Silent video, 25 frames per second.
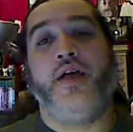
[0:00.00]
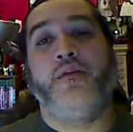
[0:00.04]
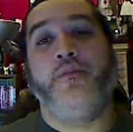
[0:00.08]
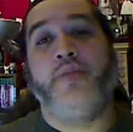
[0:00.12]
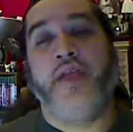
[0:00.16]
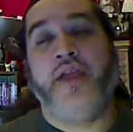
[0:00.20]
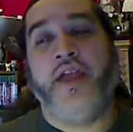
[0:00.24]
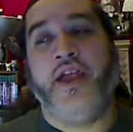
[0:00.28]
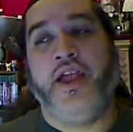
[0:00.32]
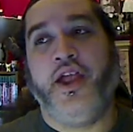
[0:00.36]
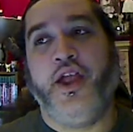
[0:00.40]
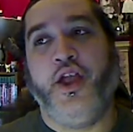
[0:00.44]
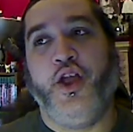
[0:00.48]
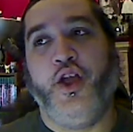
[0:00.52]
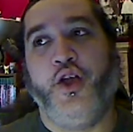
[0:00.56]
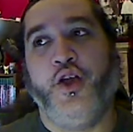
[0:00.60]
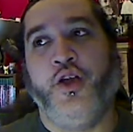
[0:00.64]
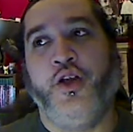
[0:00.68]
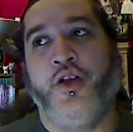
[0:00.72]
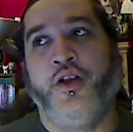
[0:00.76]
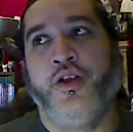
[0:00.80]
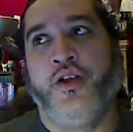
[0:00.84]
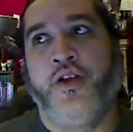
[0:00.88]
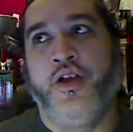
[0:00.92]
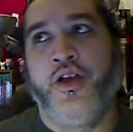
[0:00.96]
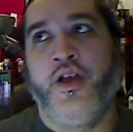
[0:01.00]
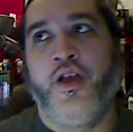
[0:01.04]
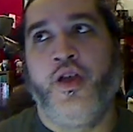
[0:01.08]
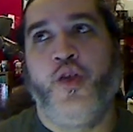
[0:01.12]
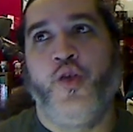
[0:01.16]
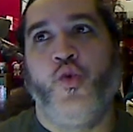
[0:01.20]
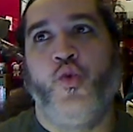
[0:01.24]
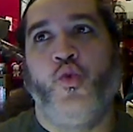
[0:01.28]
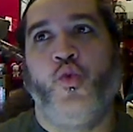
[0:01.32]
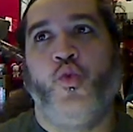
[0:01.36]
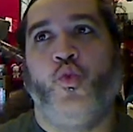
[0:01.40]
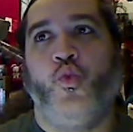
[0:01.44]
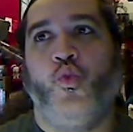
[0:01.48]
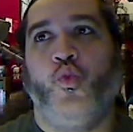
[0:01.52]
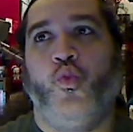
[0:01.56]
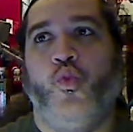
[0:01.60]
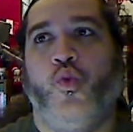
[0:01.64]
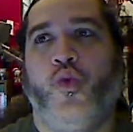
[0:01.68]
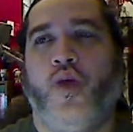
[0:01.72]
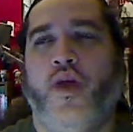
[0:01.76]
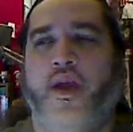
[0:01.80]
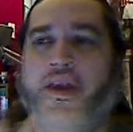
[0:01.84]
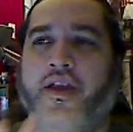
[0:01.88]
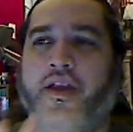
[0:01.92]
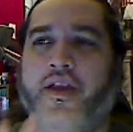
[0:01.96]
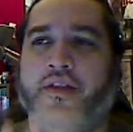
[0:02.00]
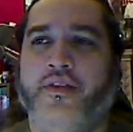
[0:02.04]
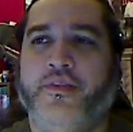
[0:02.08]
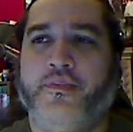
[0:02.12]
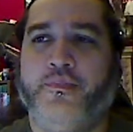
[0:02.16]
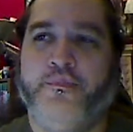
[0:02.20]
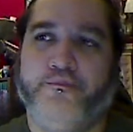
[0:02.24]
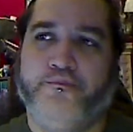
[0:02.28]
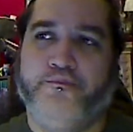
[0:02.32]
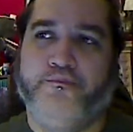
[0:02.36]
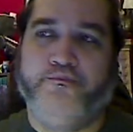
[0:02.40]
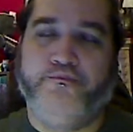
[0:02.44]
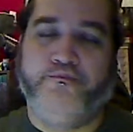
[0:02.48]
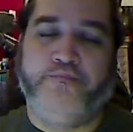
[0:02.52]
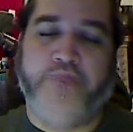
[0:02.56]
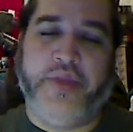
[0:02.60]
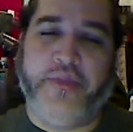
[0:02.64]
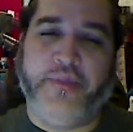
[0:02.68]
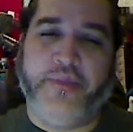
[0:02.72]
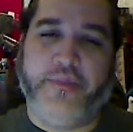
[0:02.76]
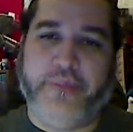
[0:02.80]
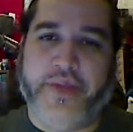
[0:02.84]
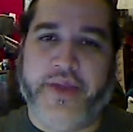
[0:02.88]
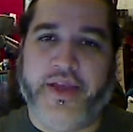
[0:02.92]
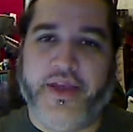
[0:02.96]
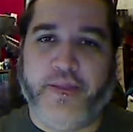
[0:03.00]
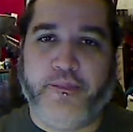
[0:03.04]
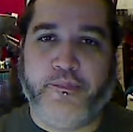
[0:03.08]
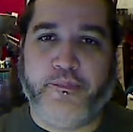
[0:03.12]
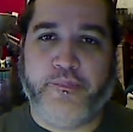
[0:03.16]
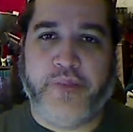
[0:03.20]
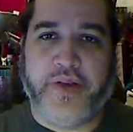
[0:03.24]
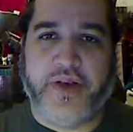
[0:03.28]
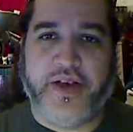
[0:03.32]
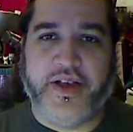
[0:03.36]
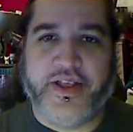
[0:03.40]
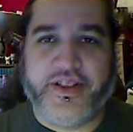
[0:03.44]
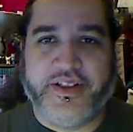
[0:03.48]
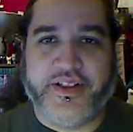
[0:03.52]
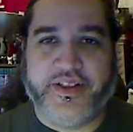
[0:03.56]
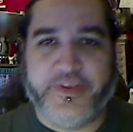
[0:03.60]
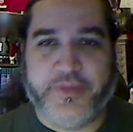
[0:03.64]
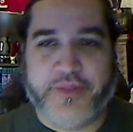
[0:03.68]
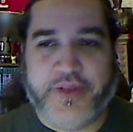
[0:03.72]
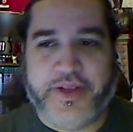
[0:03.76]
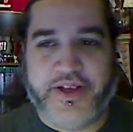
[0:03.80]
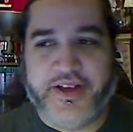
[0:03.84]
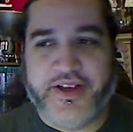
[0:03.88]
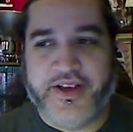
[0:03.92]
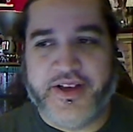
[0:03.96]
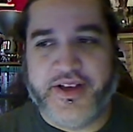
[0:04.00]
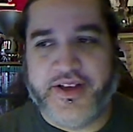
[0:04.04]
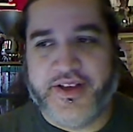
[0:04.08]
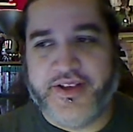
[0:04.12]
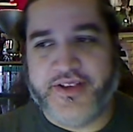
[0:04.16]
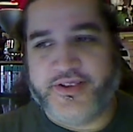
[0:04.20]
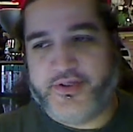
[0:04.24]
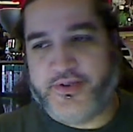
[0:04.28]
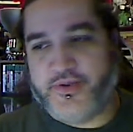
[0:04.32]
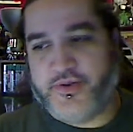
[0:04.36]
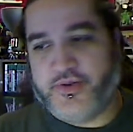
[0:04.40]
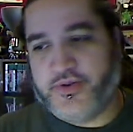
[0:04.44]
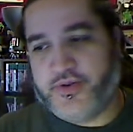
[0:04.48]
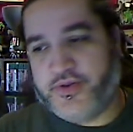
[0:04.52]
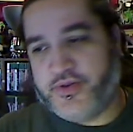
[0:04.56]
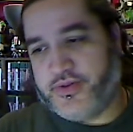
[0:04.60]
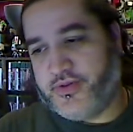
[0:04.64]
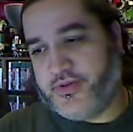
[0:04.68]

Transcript: here. It's been a bit, but it's because